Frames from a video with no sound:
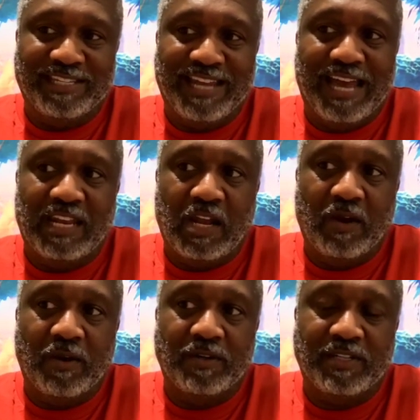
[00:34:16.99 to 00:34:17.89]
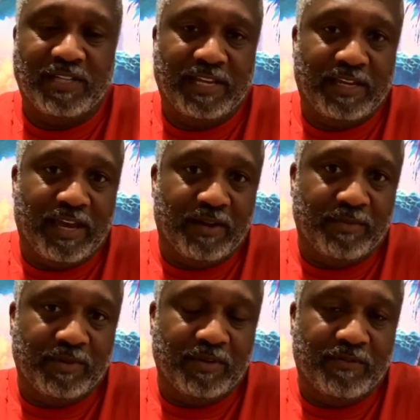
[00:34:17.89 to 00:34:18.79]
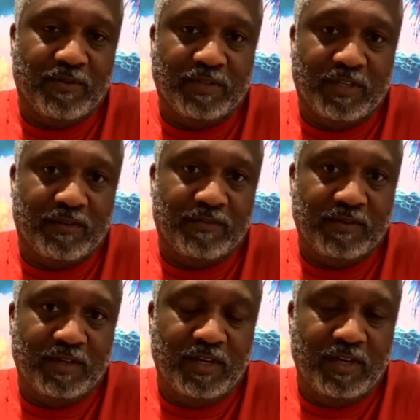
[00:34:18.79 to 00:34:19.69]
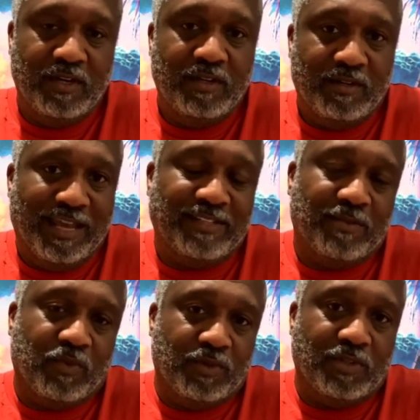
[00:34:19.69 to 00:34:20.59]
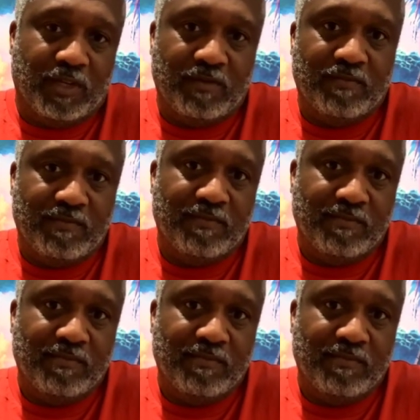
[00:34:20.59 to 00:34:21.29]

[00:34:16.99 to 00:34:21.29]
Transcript: has not learned to take accountability for itself. That's some real shit.